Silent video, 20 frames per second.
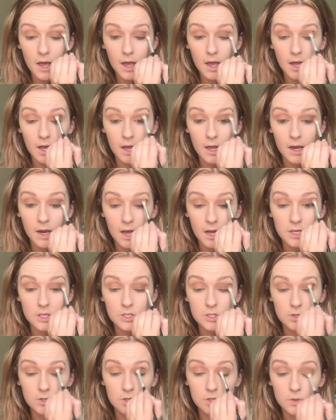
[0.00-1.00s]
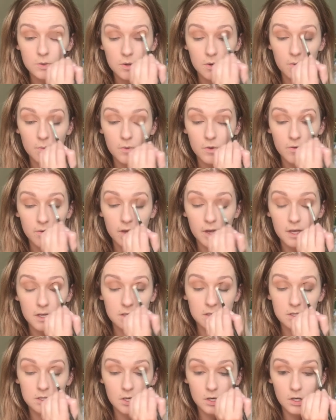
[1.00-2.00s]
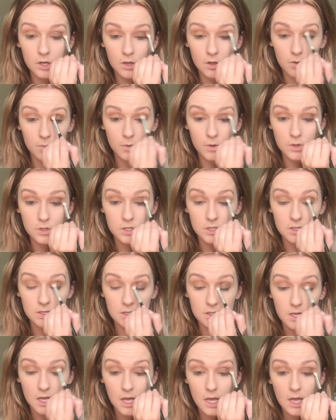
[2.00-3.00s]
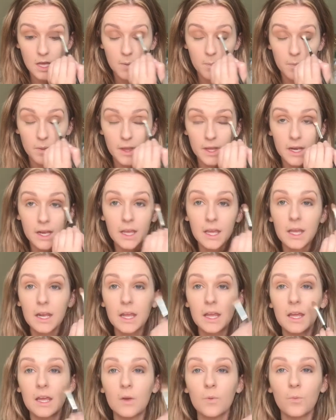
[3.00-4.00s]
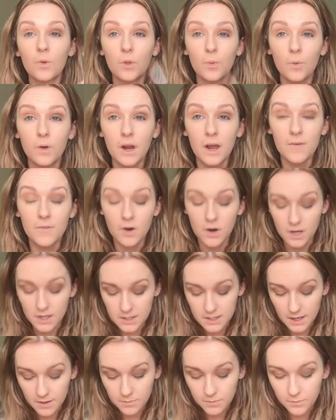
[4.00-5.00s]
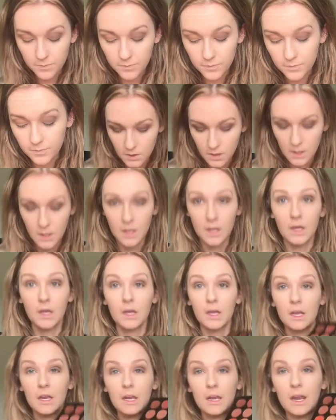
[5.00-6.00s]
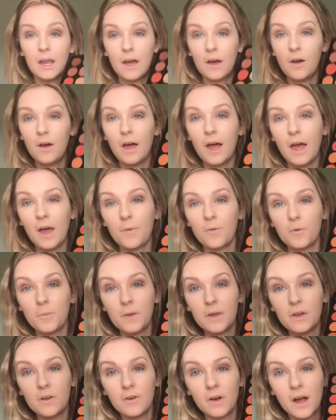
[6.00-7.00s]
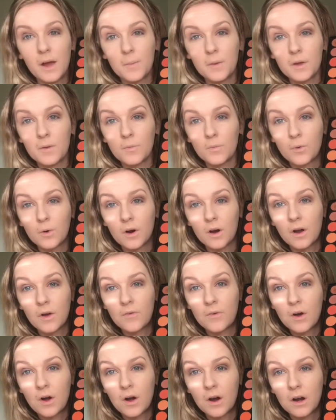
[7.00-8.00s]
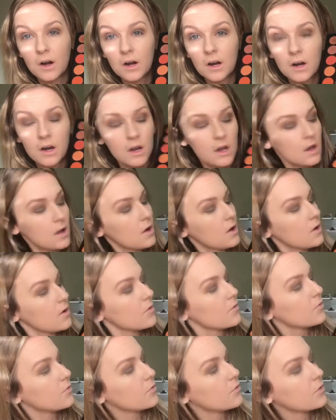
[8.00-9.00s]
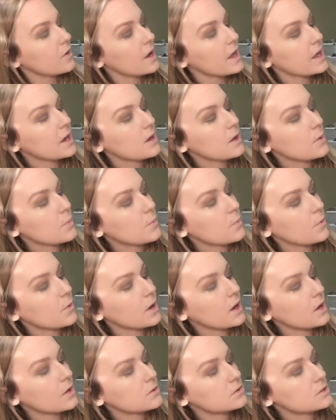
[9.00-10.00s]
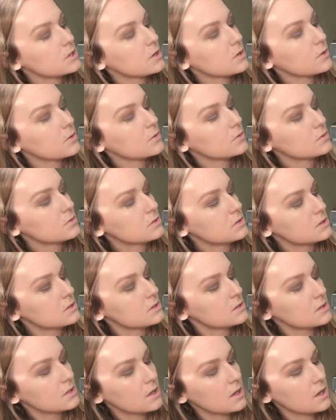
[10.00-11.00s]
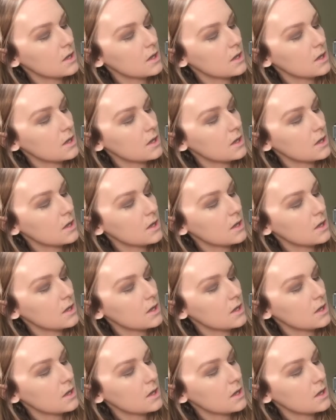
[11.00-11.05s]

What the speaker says: And as usual, moving in circular motion, blending it in with what I've already done. Now I will be grabbing more of our red brown tones.